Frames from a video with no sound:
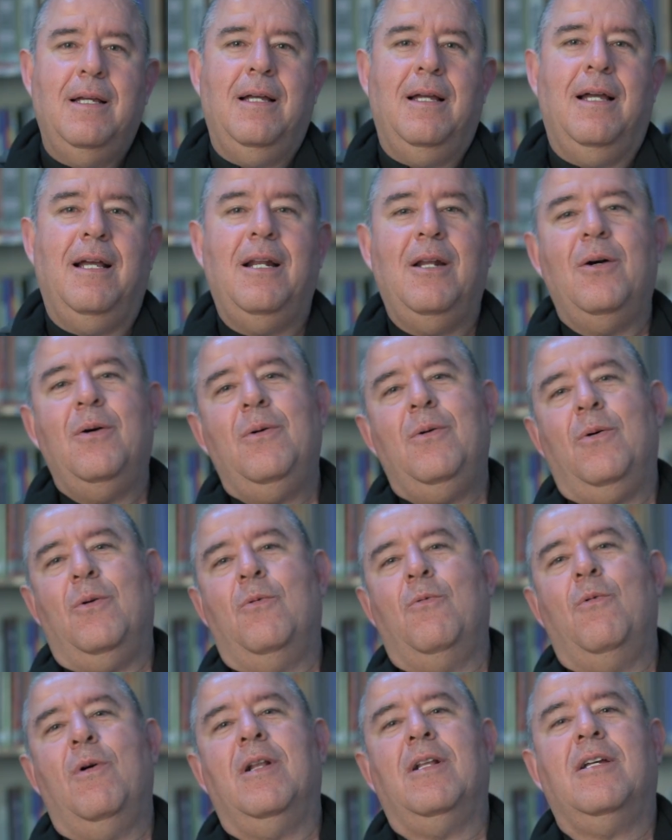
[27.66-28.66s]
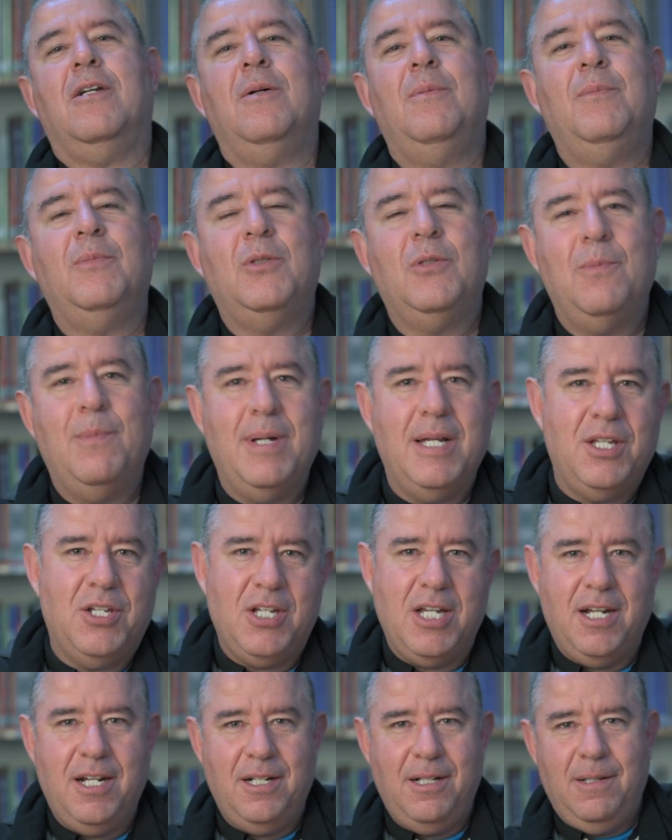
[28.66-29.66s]
Hello, welcome to my
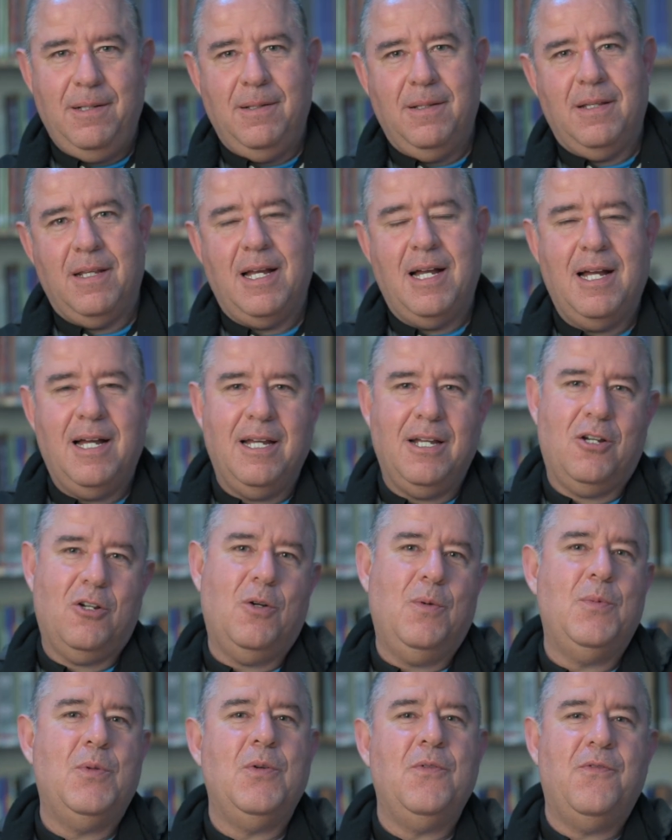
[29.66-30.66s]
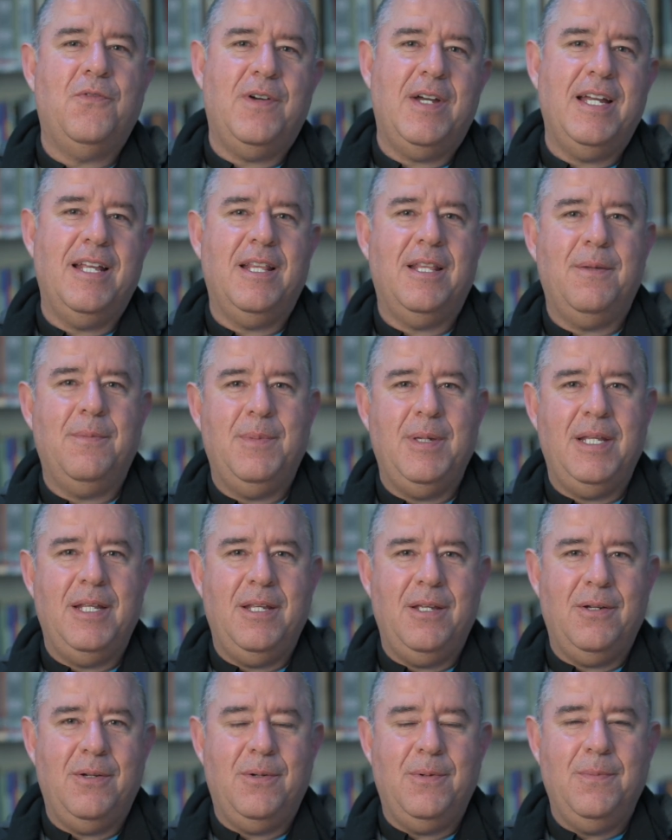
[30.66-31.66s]
channel. I hope you find the
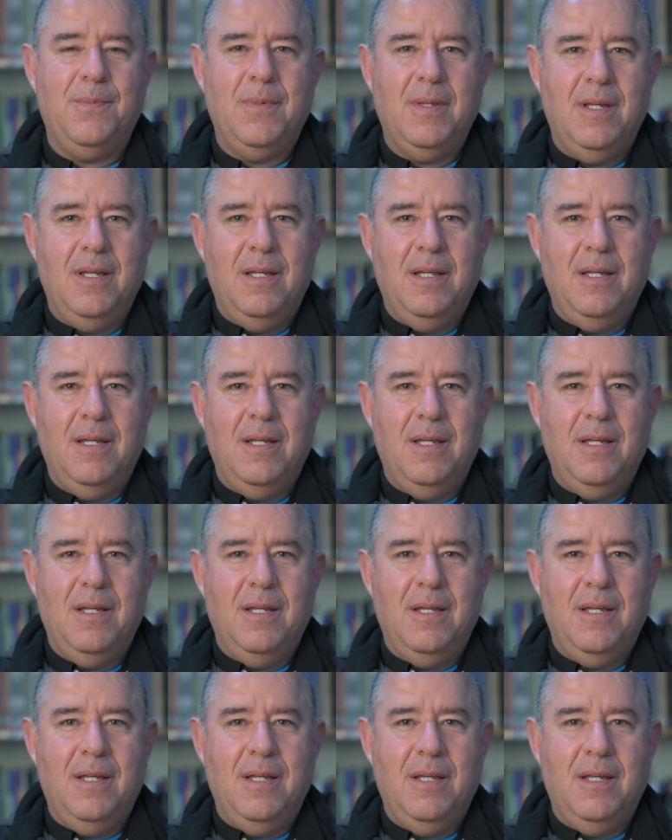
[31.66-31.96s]
video